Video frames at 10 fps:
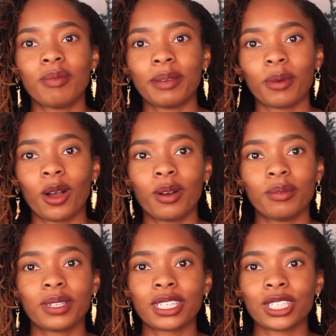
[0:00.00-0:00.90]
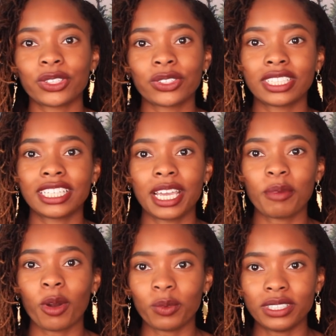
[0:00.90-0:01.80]
My mom literally
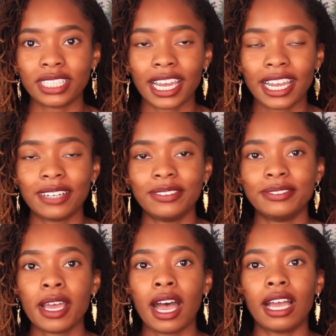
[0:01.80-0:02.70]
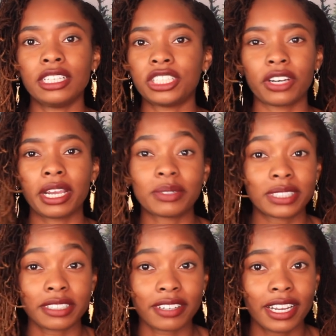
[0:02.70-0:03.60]
came home one day and her hair
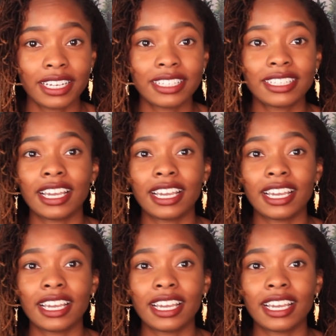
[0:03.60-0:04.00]
was different.